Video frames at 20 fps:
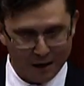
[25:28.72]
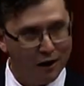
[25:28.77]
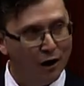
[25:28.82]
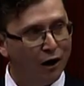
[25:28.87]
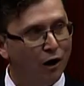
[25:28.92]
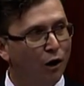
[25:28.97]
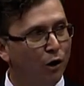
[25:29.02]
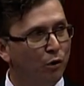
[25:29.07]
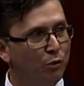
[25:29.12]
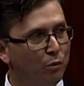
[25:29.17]

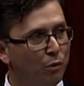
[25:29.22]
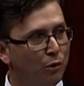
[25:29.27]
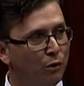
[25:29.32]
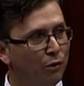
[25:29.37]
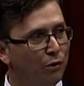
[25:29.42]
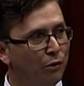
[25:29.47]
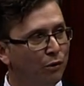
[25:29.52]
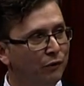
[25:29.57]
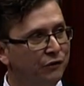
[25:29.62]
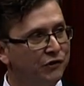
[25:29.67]
old war
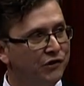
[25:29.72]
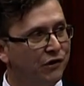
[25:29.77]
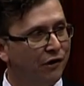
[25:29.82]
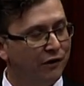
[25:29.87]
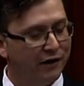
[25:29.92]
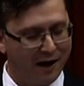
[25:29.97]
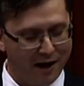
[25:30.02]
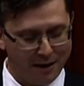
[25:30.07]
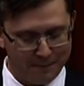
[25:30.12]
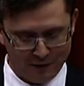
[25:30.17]
horse
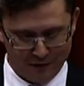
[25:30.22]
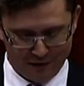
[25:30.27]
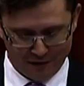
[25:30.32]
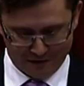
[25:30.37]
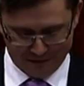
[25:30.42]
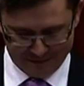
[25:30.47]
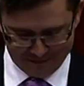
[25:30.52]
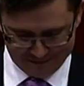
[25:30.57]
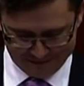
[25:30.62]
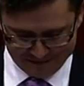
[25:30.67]
John Hammond,
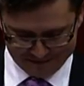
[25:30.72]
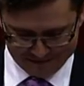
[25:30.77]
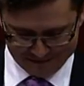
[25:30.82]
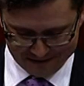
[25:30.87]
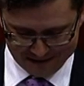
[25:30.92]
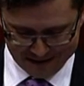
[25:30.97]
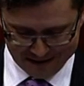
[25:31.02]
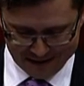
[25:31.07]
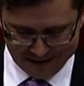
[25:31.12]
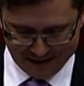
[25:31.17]

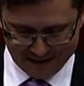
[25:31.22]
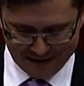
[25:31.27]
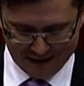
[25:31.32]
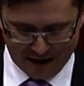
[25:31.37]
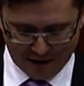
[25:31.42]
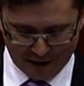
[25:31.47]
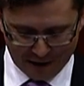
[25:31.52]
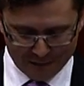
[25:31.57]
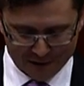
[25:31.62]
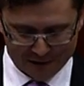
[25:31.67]

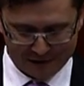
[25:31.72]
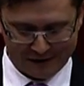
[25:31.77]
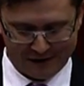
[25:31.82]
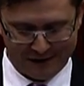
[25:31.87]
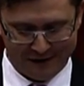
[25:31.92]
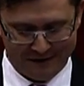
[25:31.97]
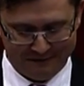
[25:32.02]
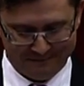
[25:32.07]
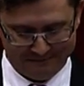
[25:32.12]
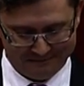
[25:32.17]
Gary
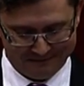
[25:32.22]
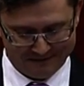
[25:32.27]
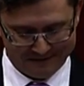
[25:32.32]
McLean,